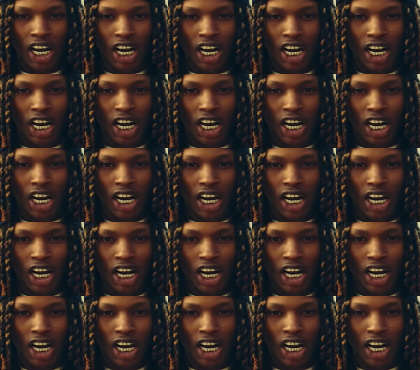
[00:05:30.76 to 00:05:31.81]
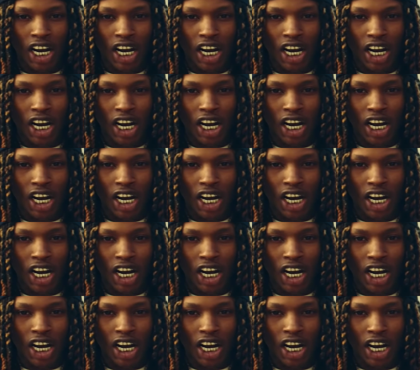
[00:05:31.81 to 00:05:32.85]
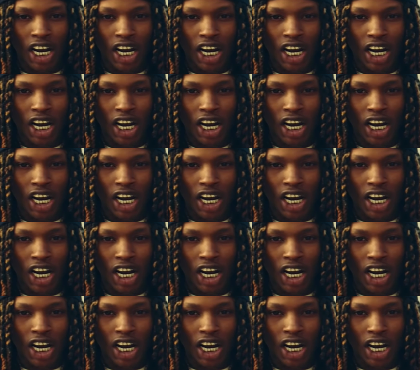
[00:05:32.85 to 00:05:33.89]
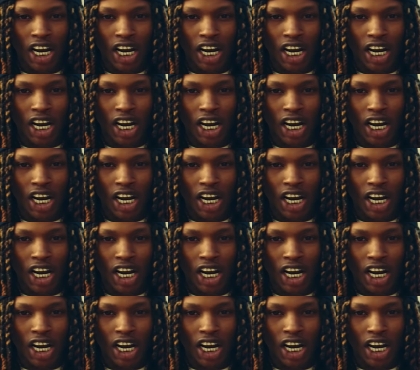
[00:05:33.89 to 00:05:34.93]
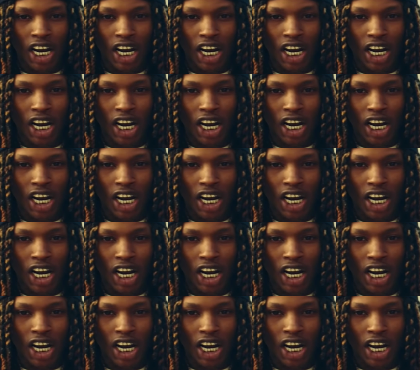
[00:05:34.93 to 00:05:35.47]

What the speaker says: This person isn't speaking.